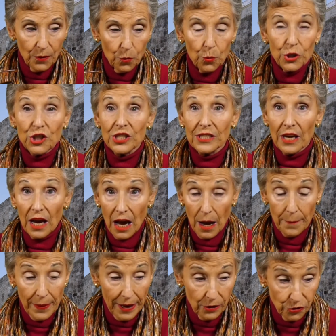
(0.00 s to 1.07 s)
which is a
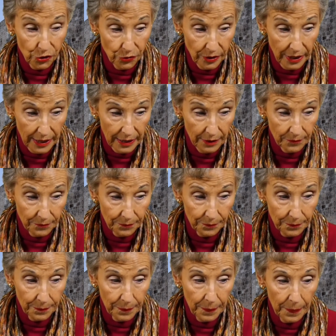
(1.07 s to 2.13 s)
compound unity.
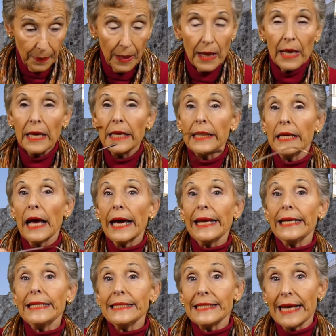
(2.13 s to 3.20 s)
Night
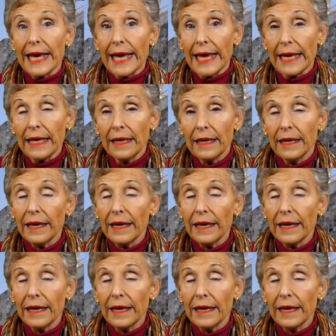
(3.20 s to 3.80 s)
and day,